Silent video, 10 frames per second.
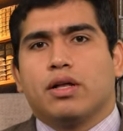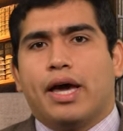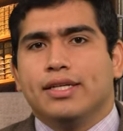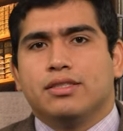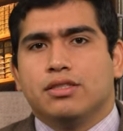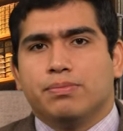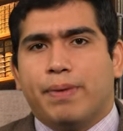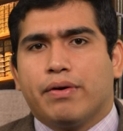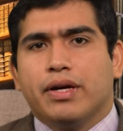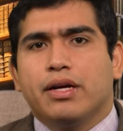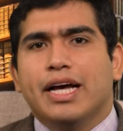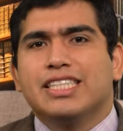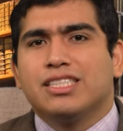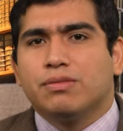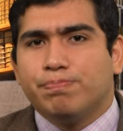cases bearing
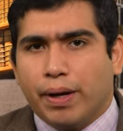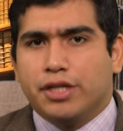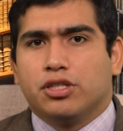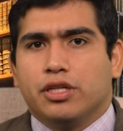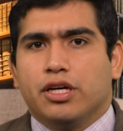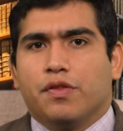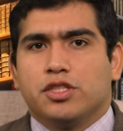especially on the